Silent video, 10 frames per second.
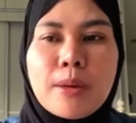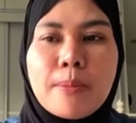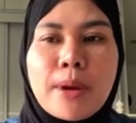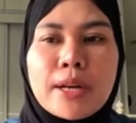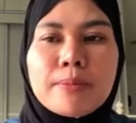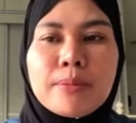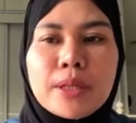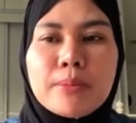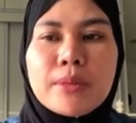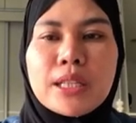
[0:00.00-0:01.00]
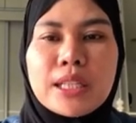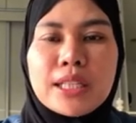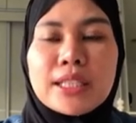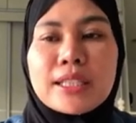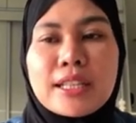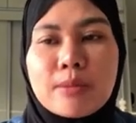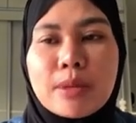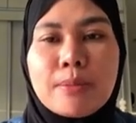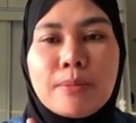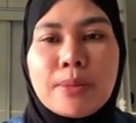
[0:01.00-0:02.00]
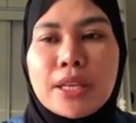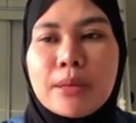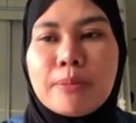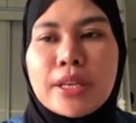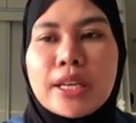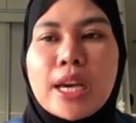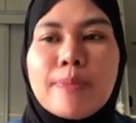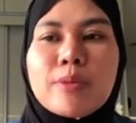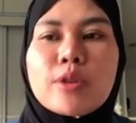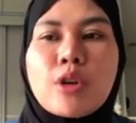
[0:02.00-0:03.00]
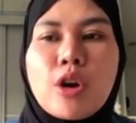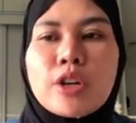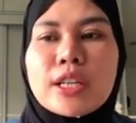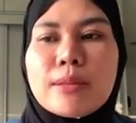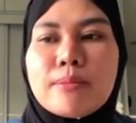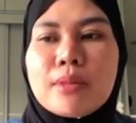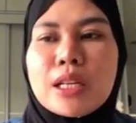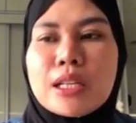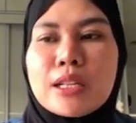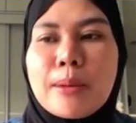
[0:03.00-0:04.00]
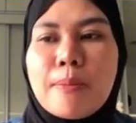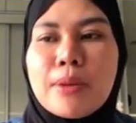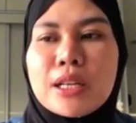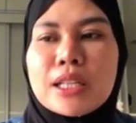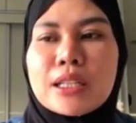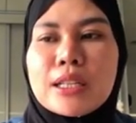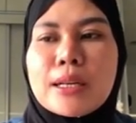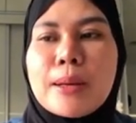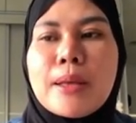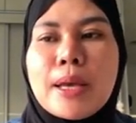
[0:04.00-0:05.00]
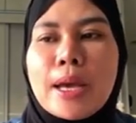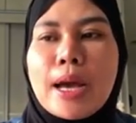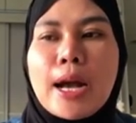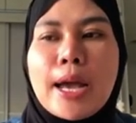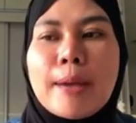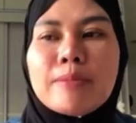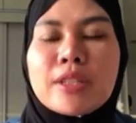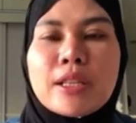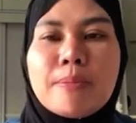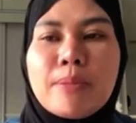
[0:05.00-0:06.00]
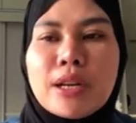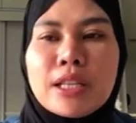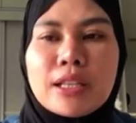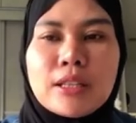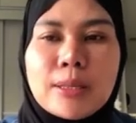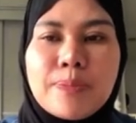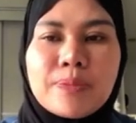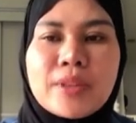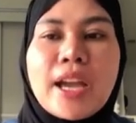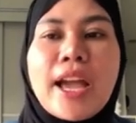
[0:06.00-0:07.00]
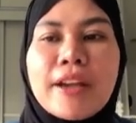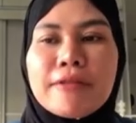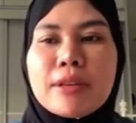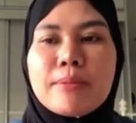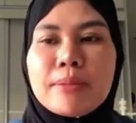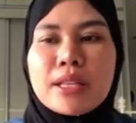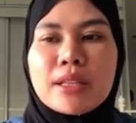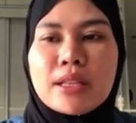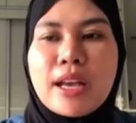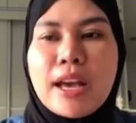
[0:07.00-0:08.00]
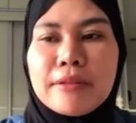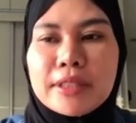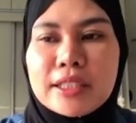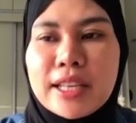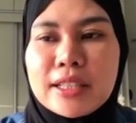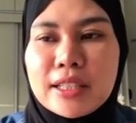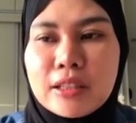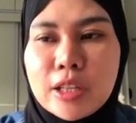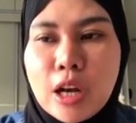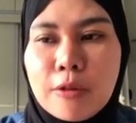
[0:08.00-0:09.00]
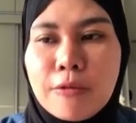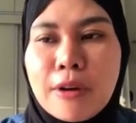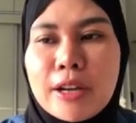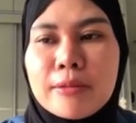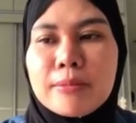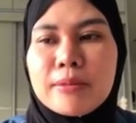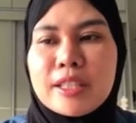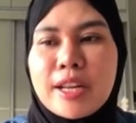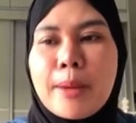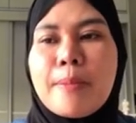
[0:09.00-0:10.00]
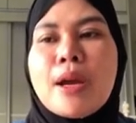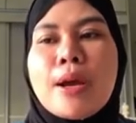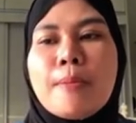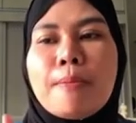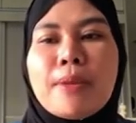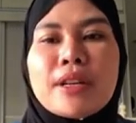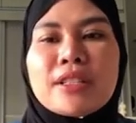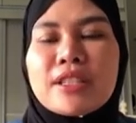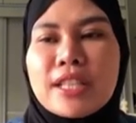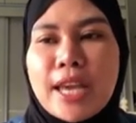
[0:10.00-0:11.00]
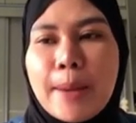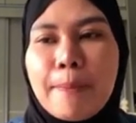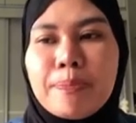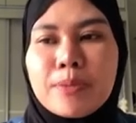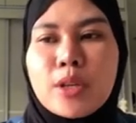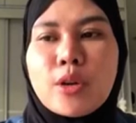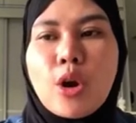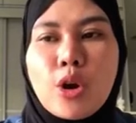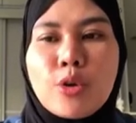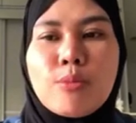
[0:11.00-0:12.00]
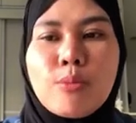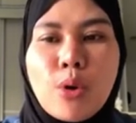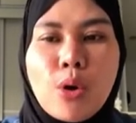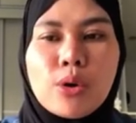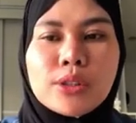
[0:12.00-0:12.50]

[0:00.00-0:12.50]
Part per million, that means ppm, or in milligram per liter, mg per liter. Heavy metal have a density of 5 gram per cm or more.